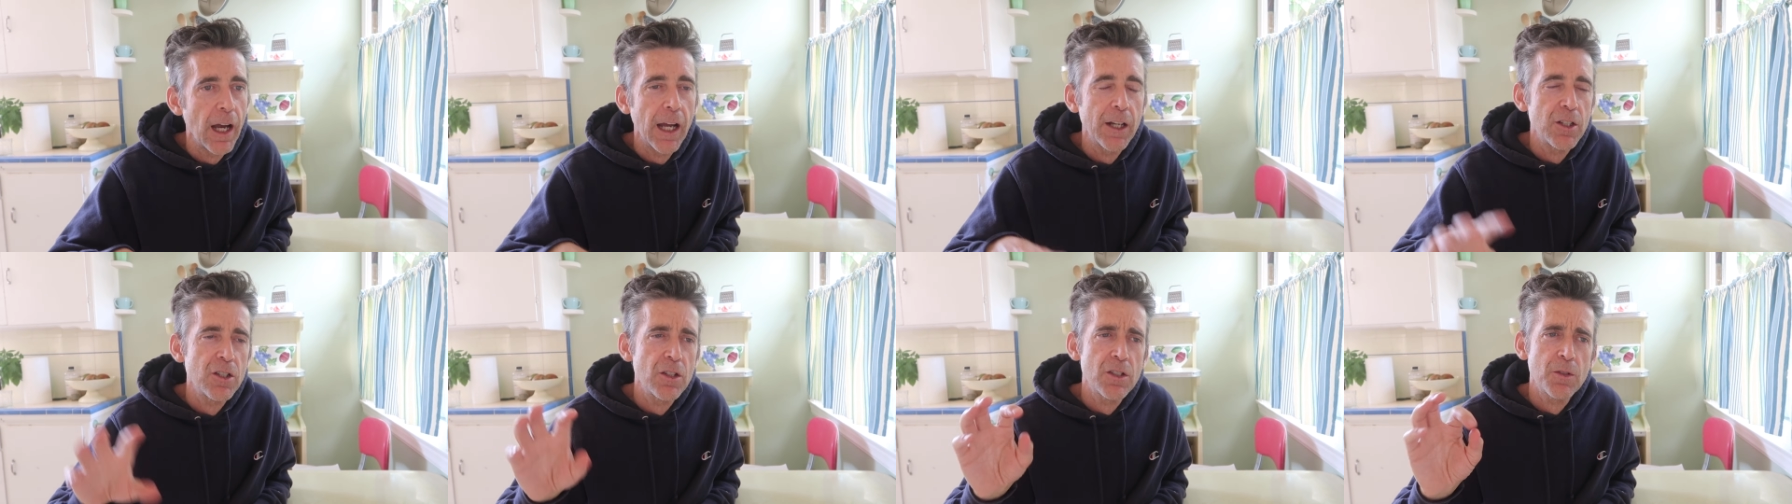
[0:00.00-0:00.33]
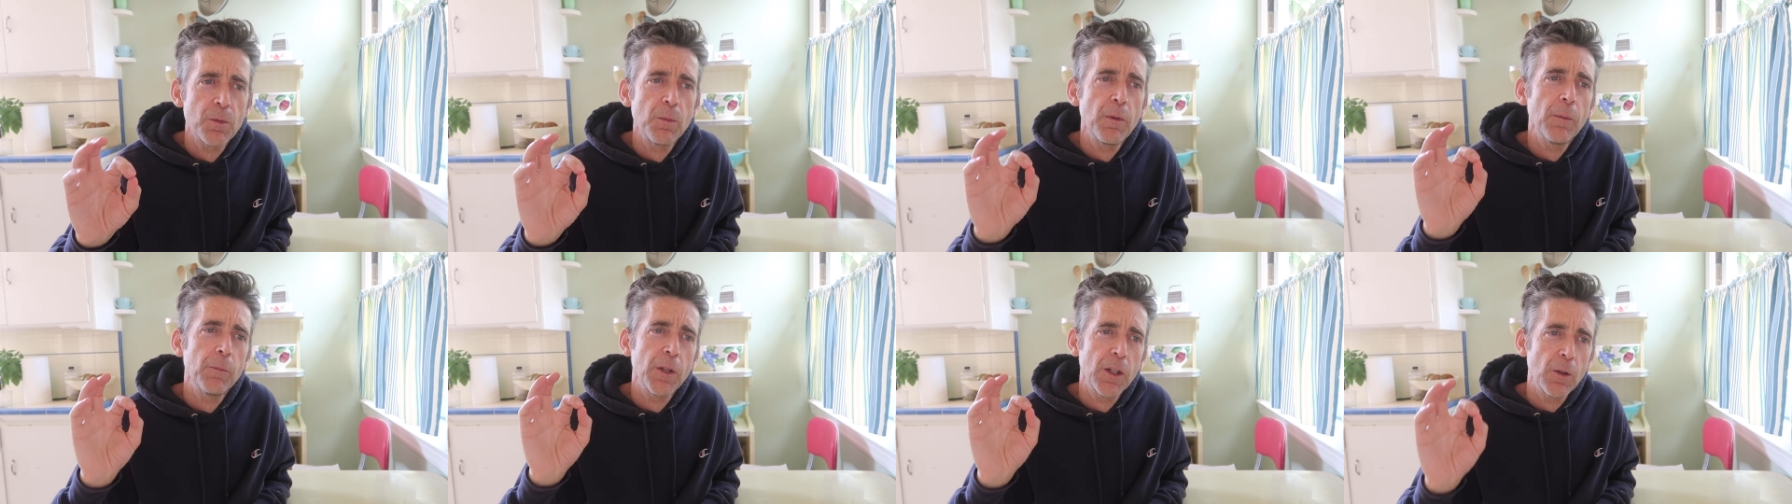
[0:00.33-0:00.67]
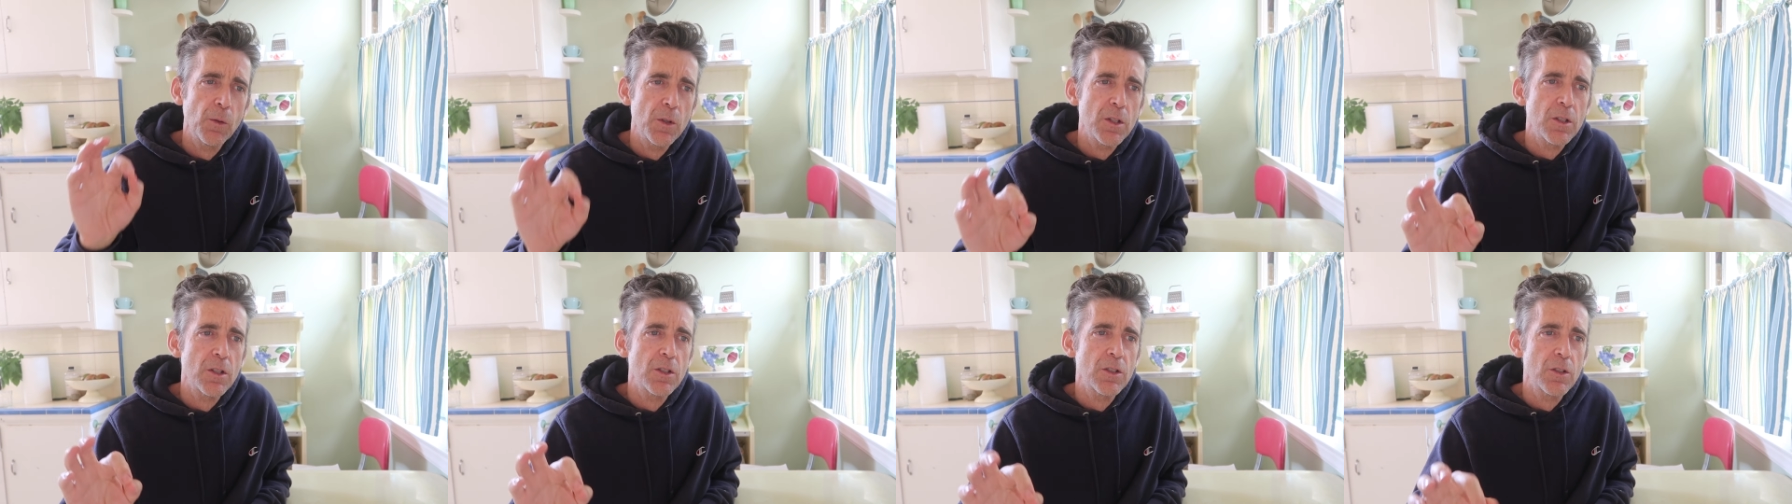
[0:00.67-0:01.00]
I just remember
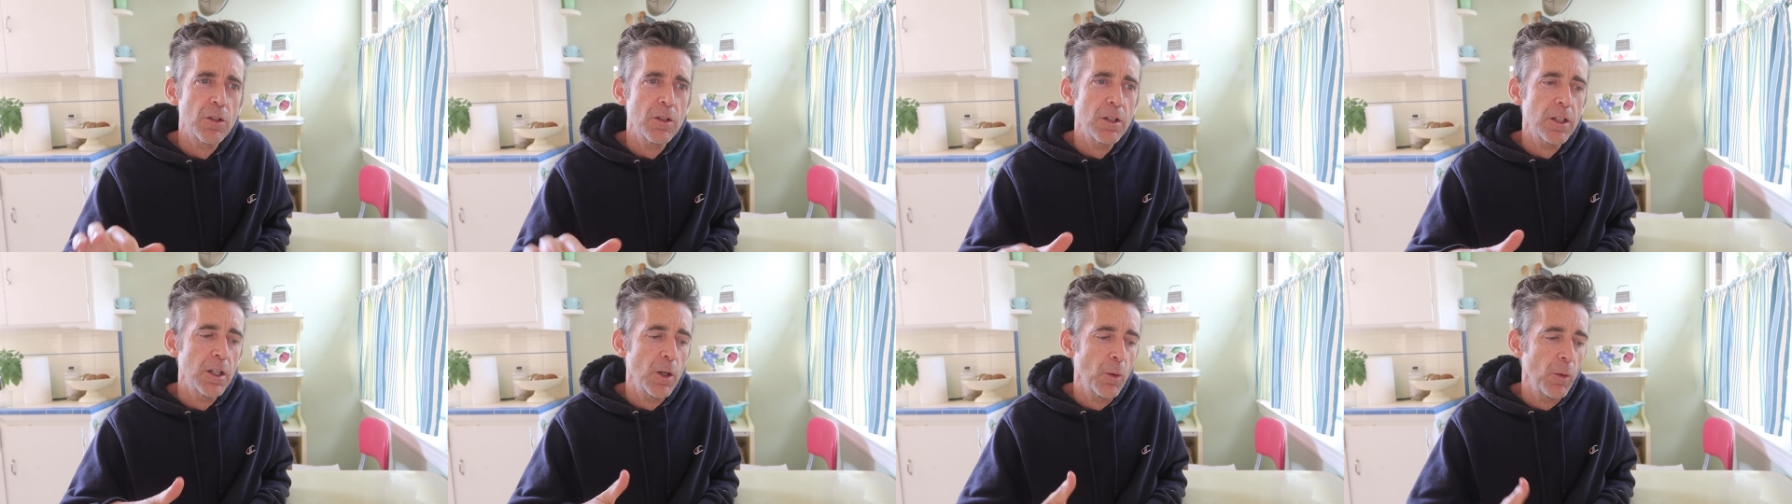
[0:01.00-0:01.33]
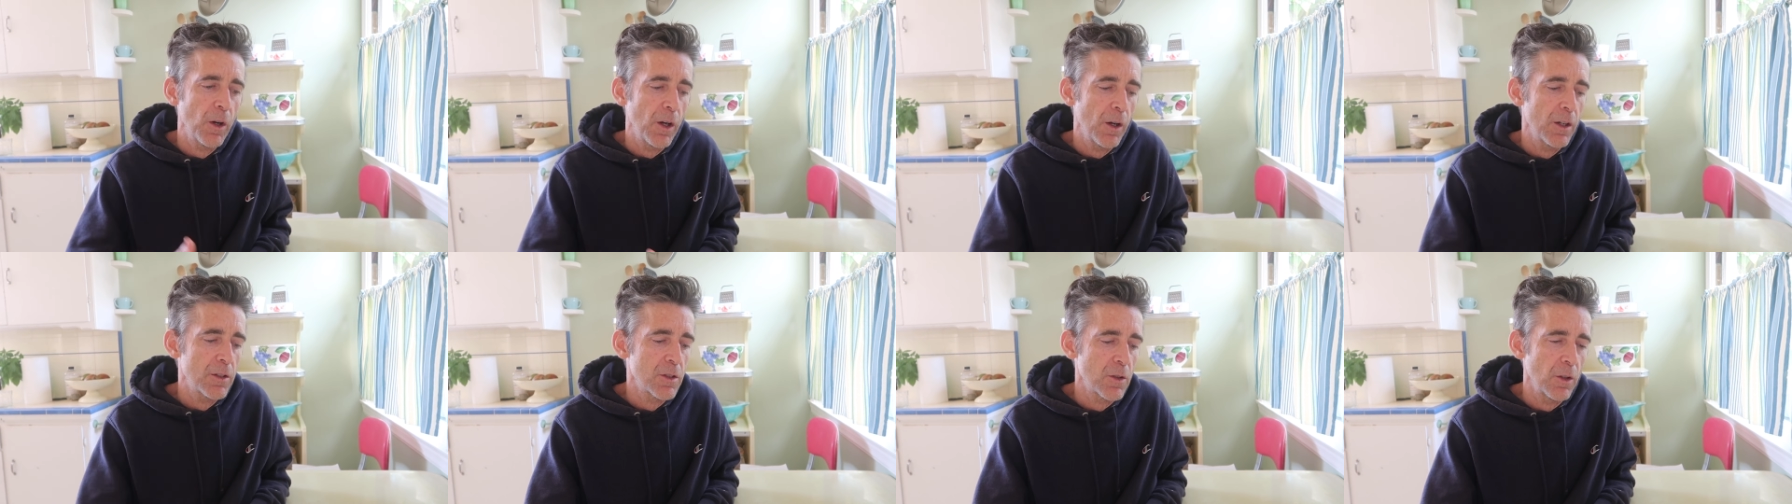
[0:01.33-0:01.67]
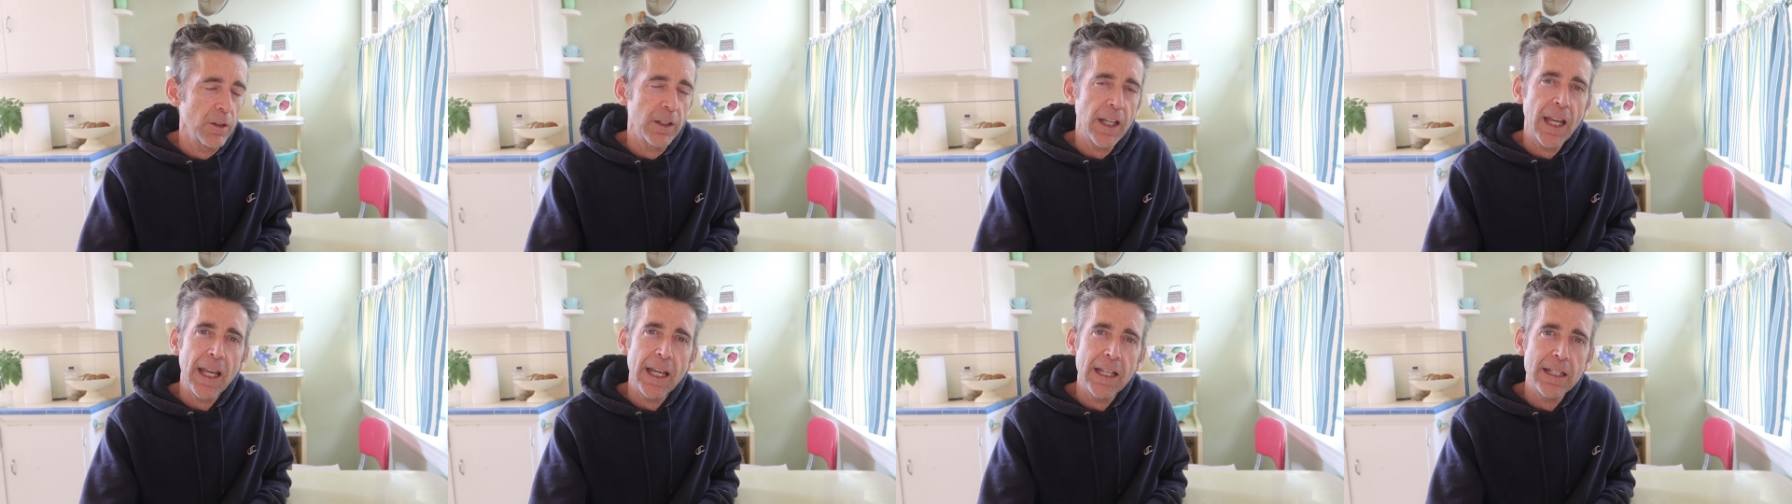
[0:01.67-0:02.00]
there was a certain year where I
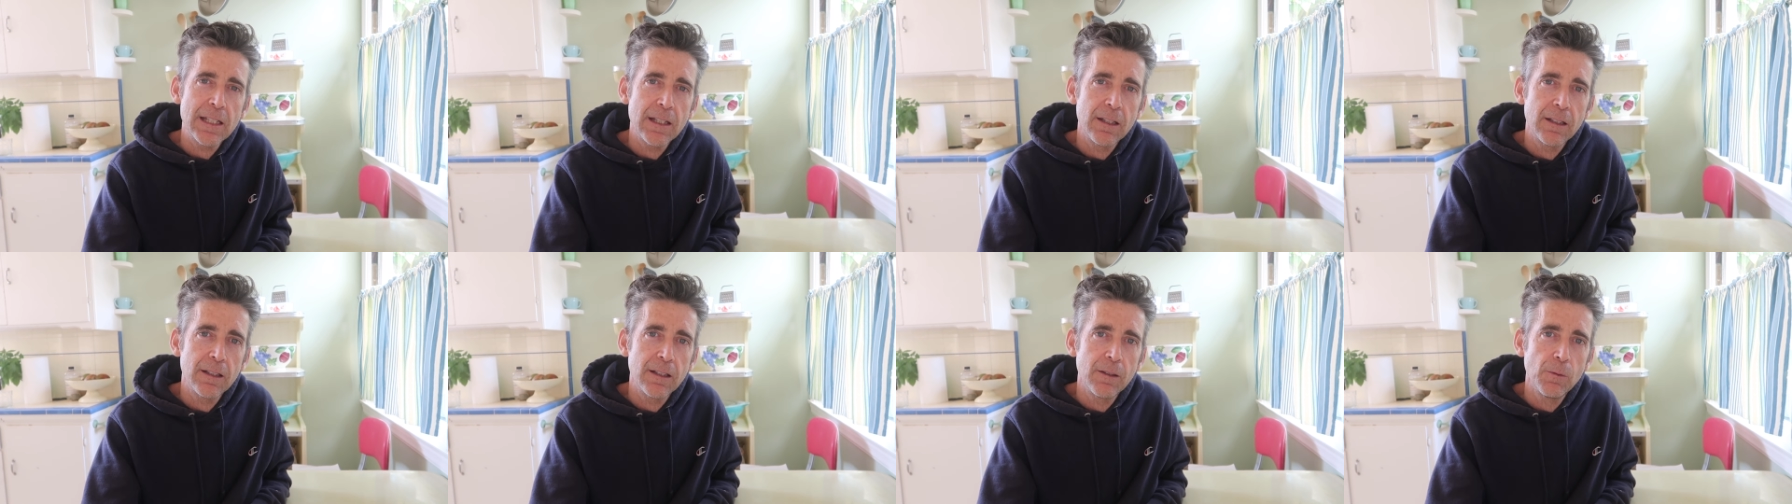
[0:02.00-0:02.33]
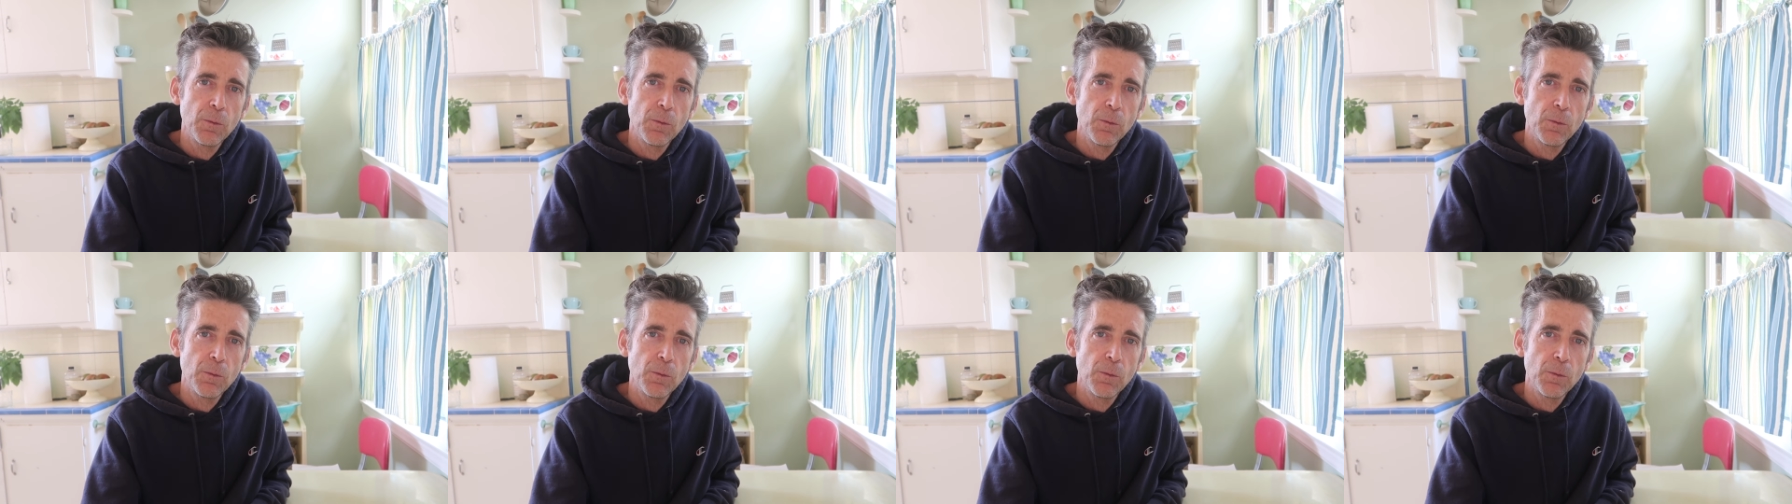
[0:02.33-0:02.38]
sold eight,